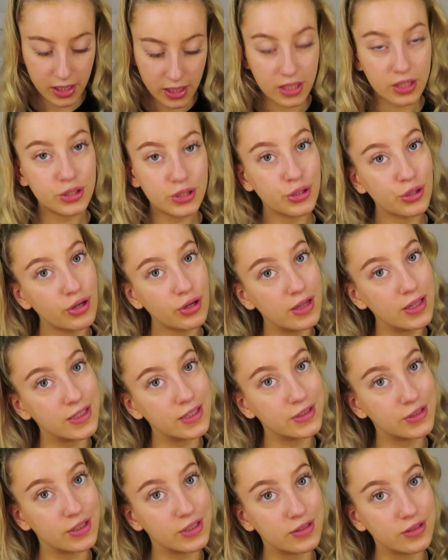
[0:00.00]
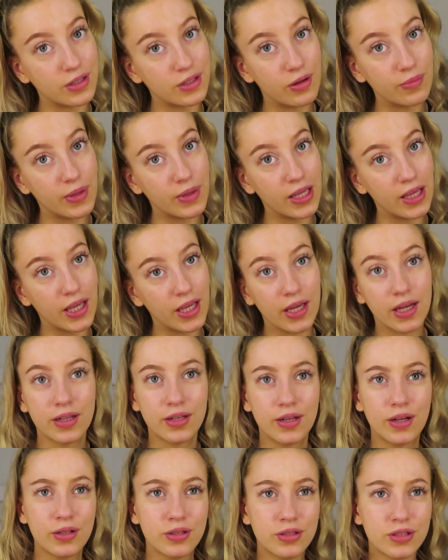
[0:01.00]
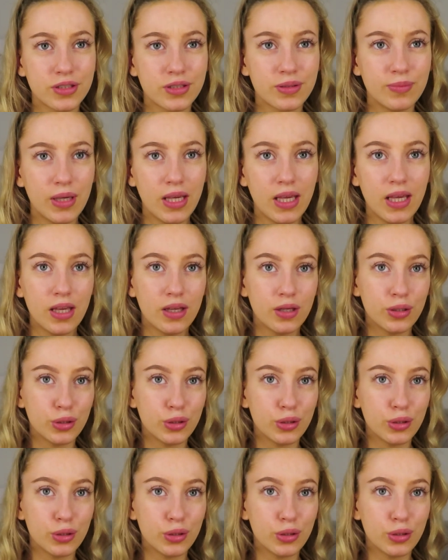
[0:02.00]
Surely it's just not me. Not just me.